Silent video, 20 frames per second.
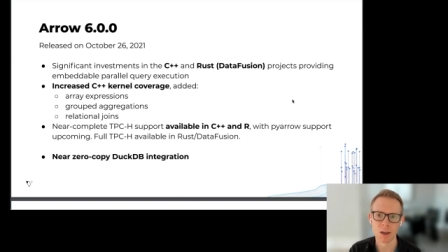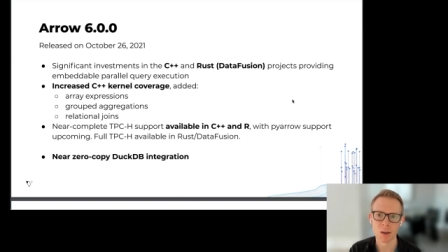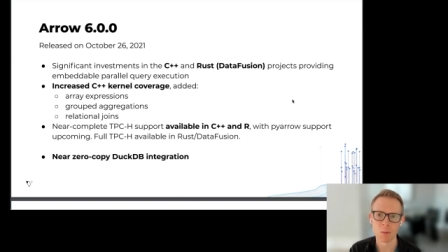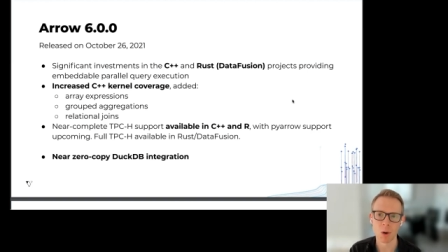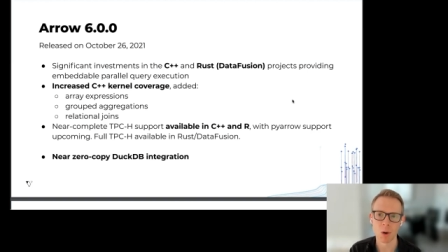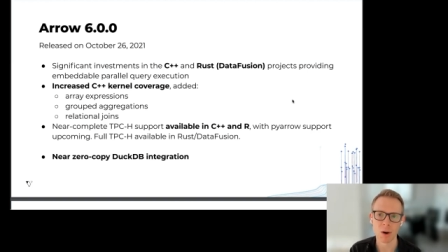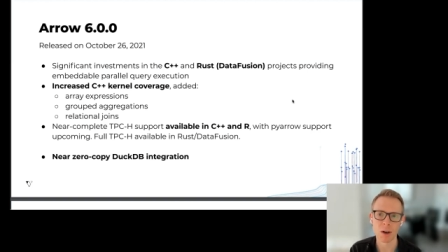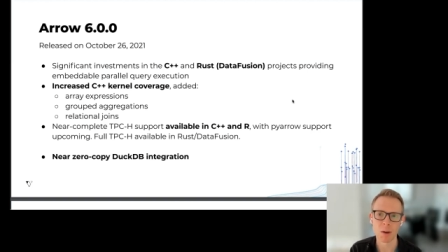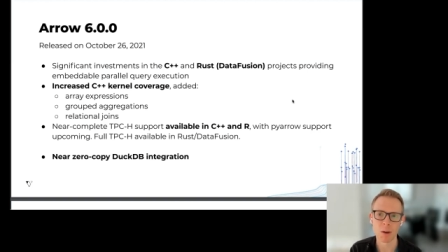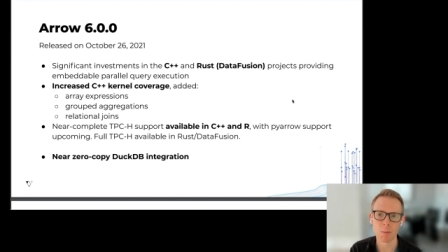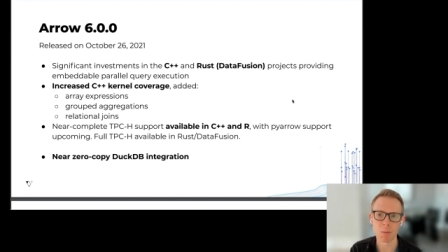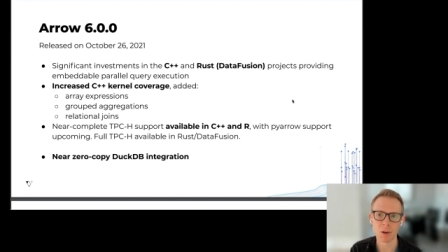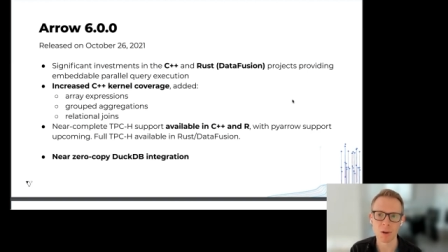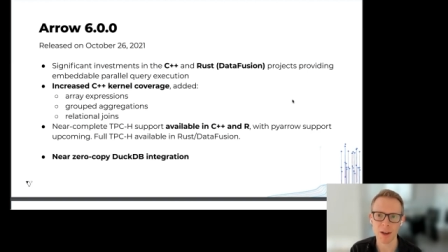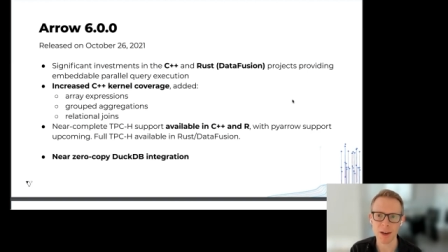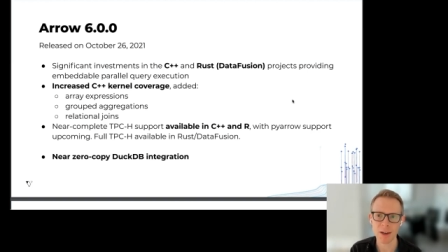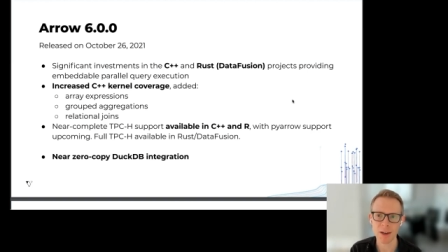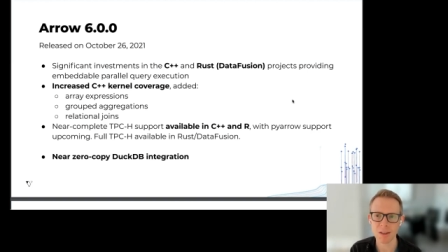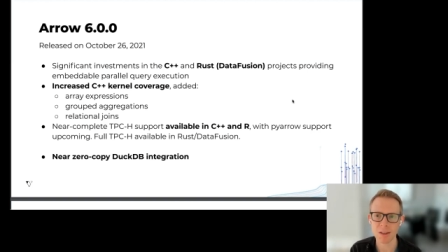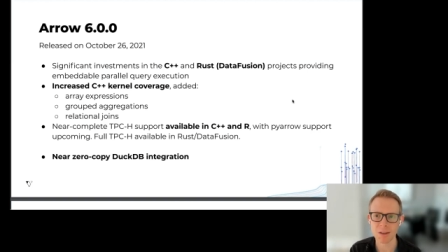more
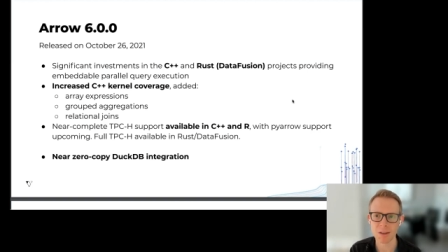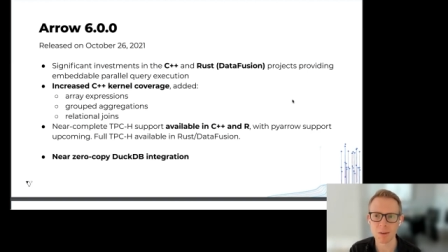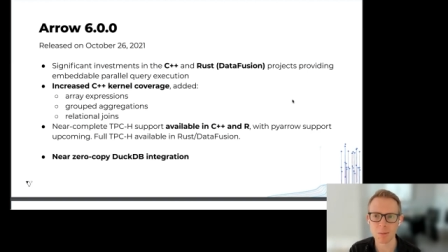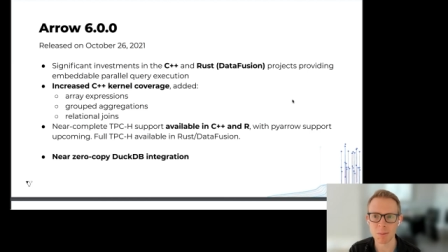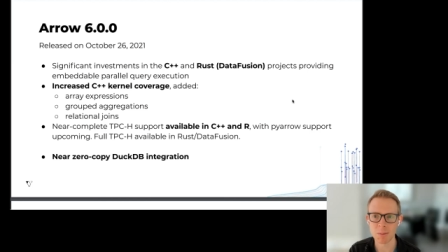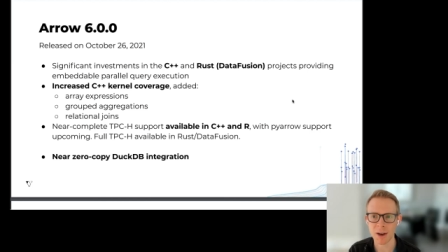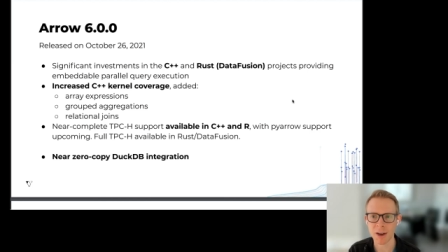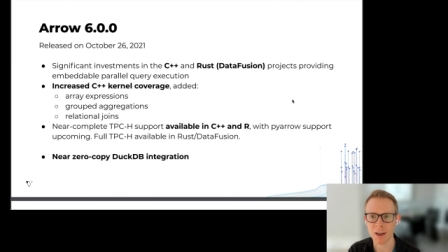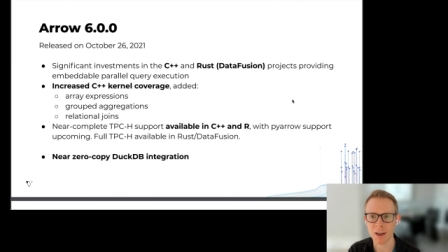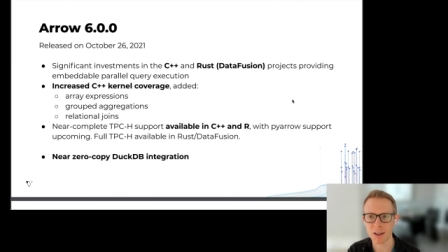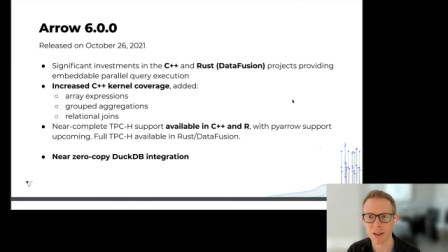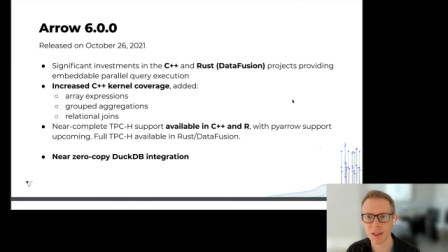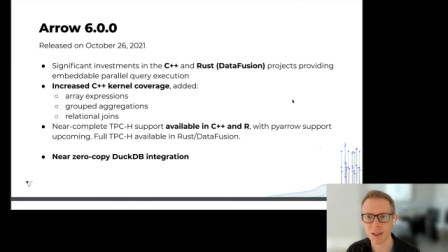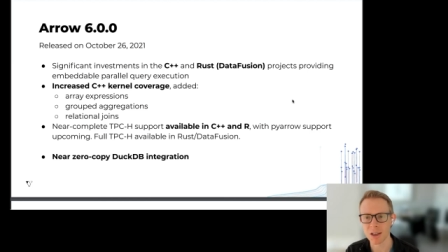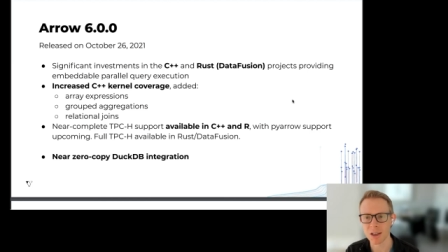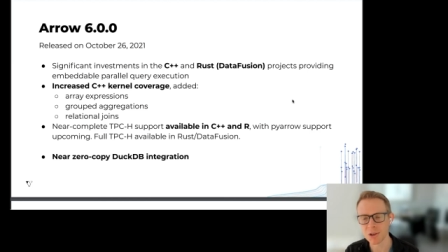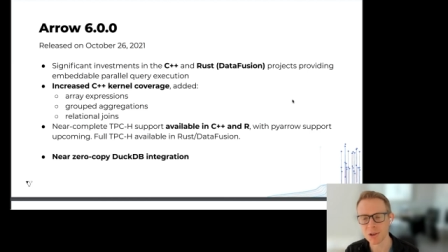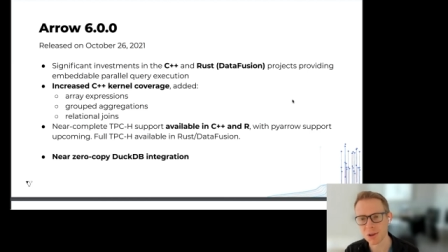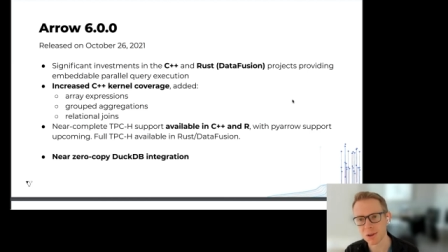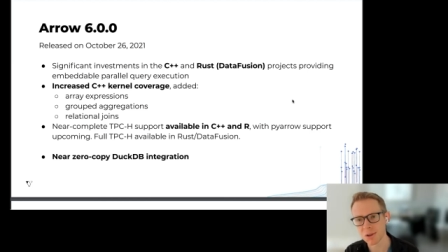complex by like
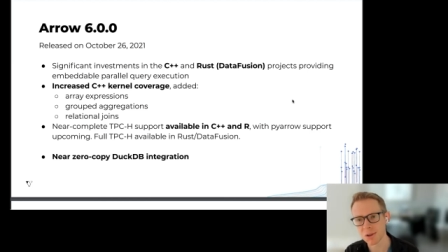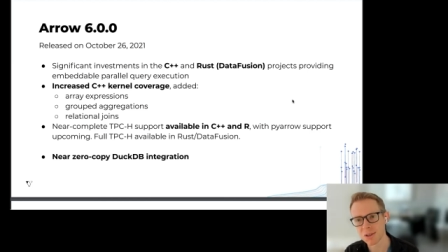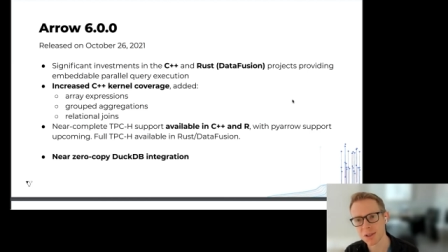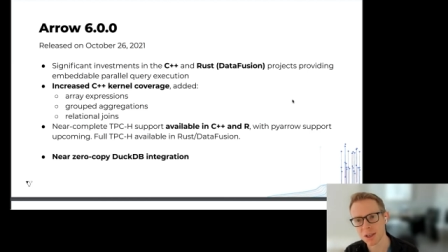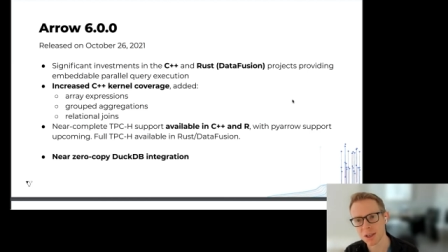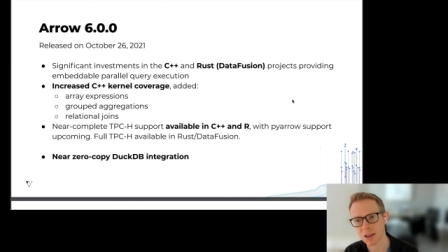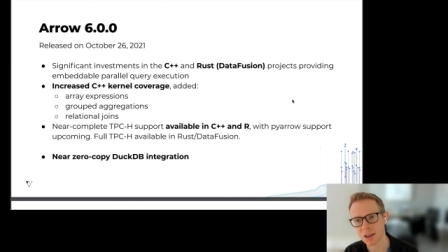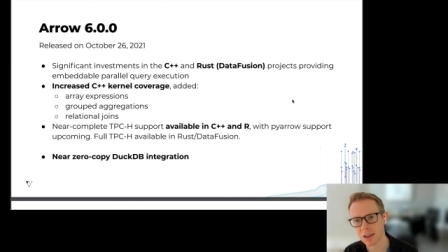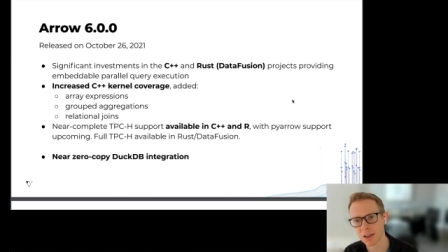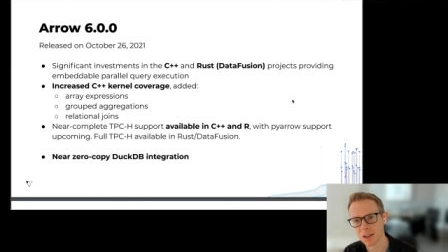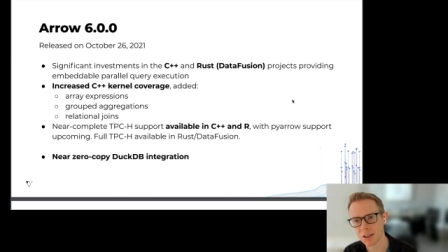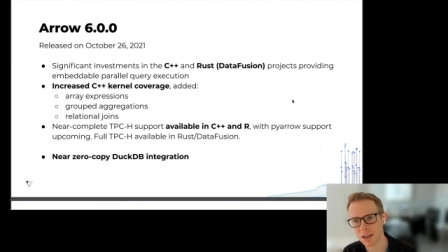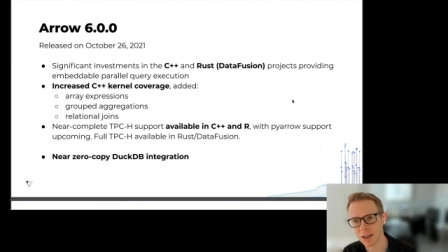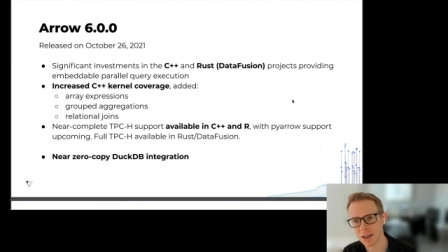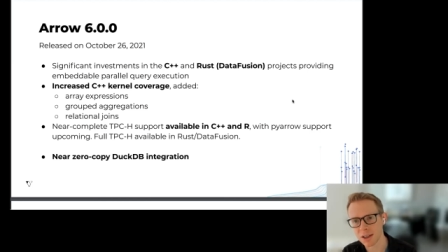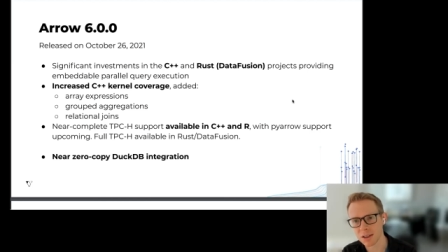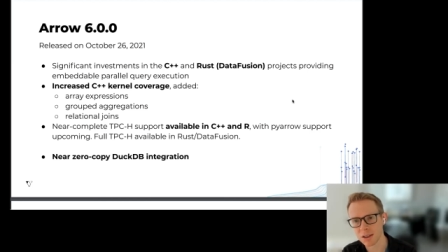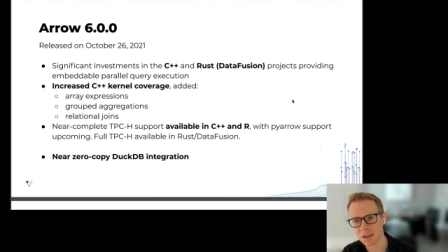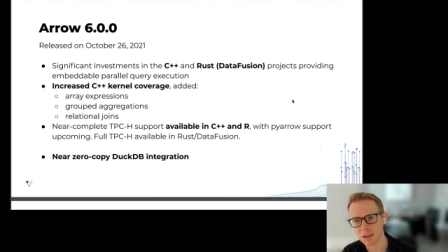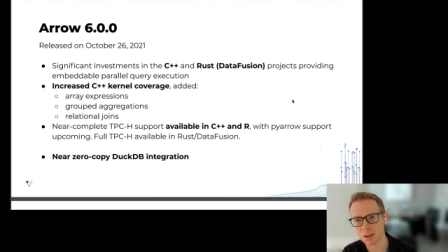introducing a
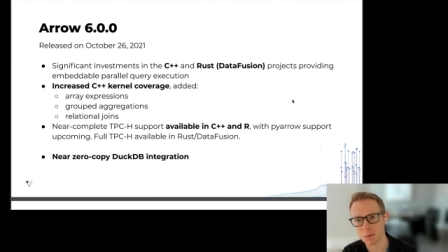like